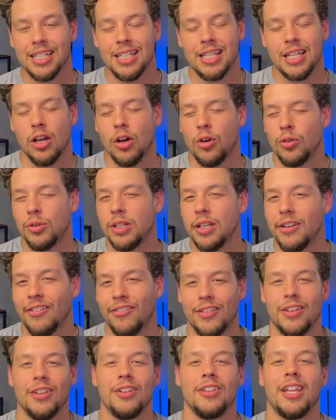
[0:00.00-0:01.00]
the only
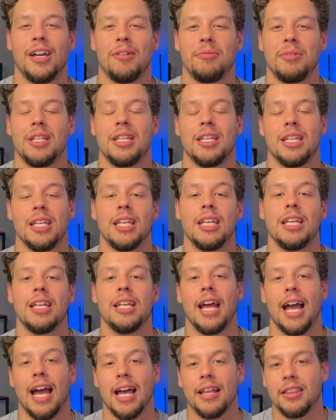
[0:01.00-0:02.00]
field that we need
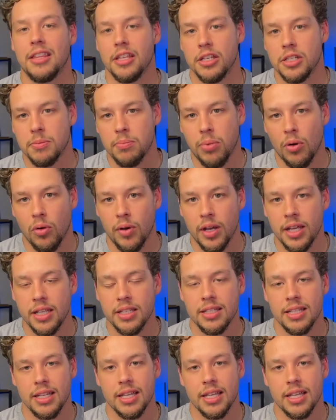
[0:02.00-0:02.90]
at this point